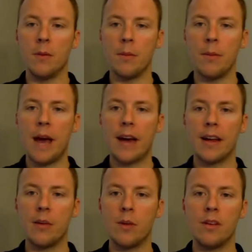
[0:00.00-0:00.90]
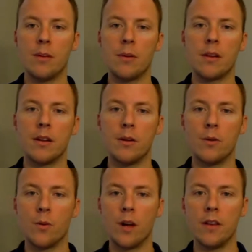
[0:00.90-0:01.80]
The back end, we typically
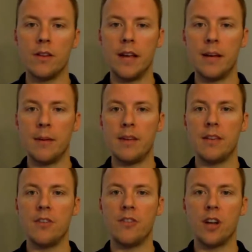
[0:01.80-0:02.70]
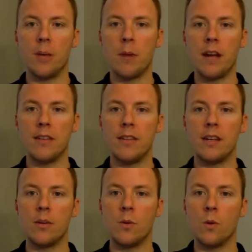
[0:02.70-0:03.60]
run the database engine on
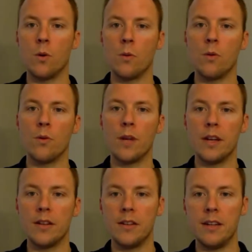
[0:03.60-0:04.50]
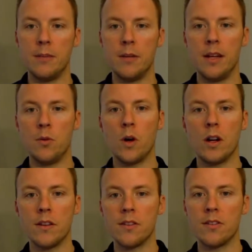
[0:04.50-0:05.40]
MySQL or MariaDB,
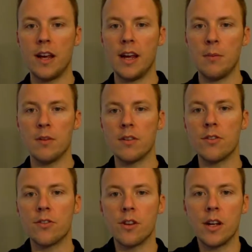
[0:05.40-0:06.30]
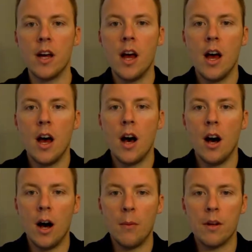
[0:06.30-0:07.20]
one and the same, essentially.
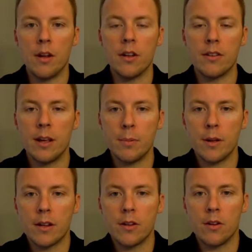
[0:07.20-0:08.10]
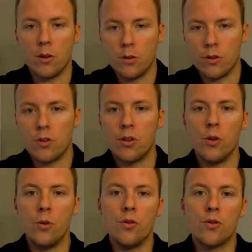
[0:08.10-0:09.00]
A typical
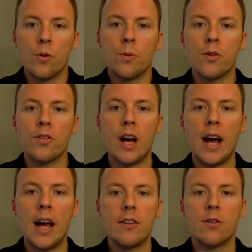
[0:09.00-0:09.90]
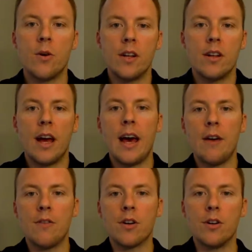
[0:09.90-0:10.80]
tuned Drupal site is going to
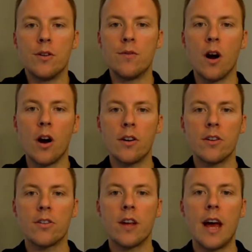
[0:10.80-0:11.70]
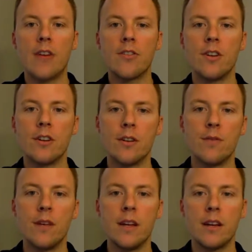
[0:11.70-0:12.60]
have a good varnish caching
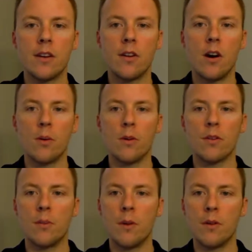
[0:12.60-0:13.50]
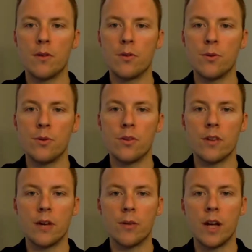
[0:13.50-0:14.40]
config along with some other tools
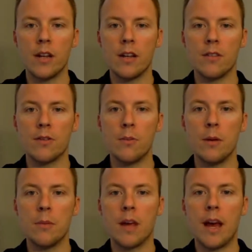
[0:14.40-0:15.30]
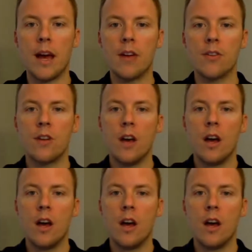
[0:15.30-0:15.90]
like Redis or Memcache,